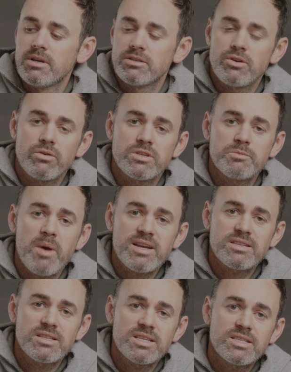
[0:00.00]
So the
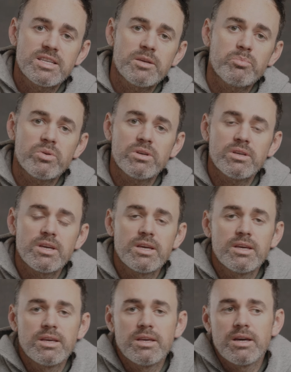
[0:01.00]
specs of this teepee,
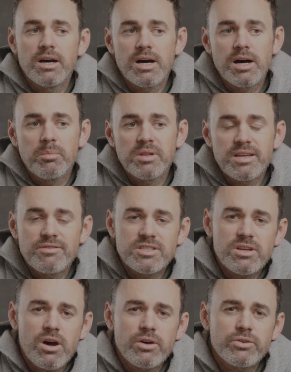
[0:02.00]
I believe
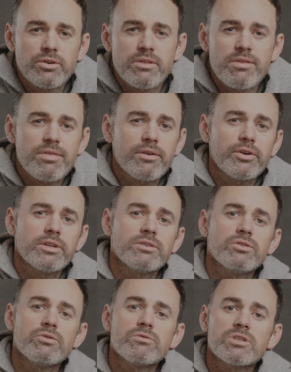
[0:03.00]
it's
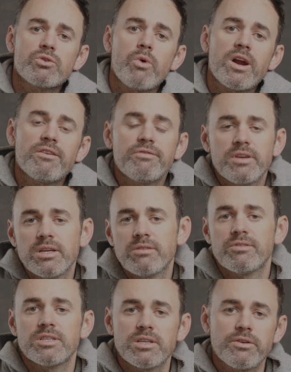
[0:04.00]
132 square feet
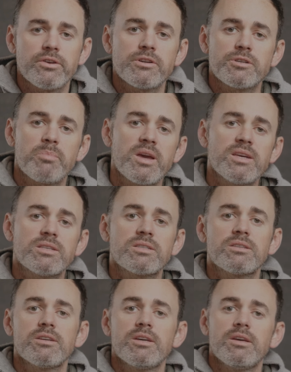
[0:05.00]
of interior
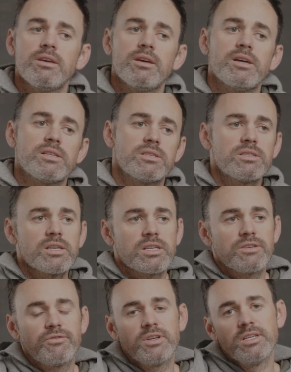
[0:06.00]
space. It's
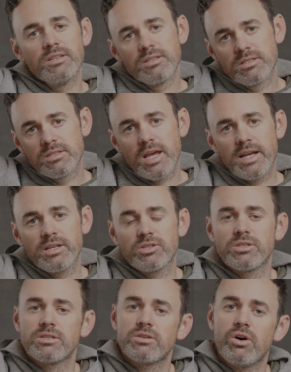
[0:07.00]
6 feet 10
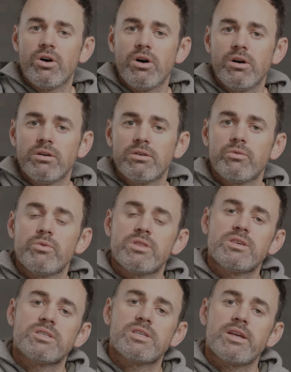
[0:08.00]
inches tall
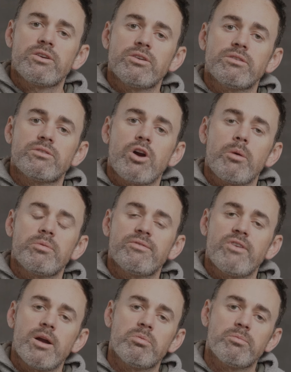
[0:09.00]
with the center carbon
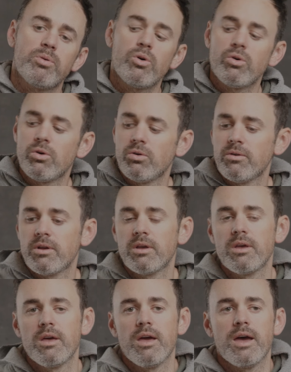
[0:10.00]
fiber pole,
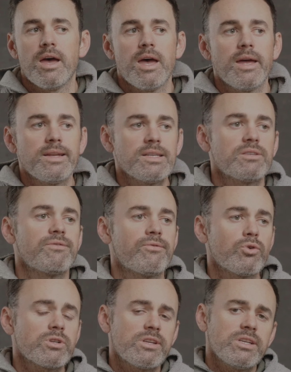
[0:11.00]
and it's
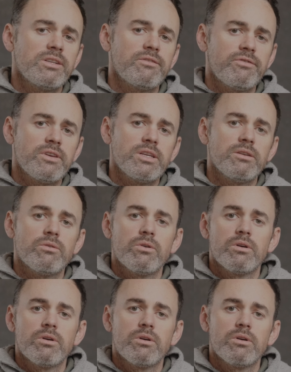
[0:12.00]
14 feet